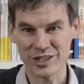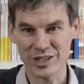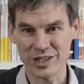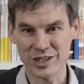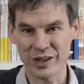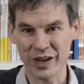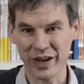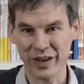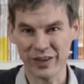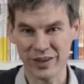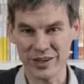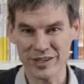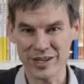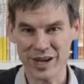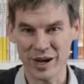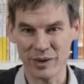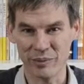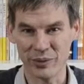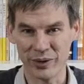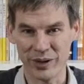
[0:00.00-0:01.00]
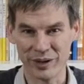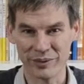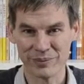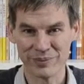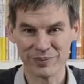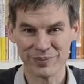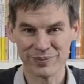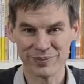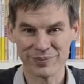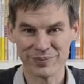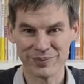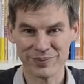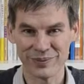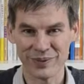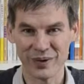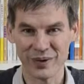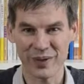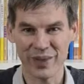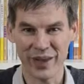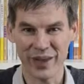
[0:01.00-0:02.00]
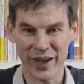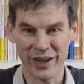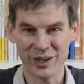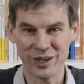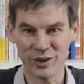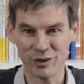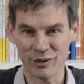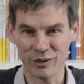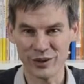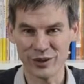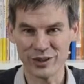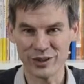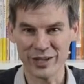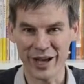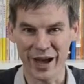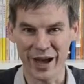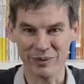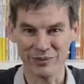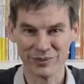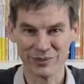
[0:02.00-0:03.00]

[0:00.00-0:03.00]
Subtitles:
just like this company. So I thank you for your time.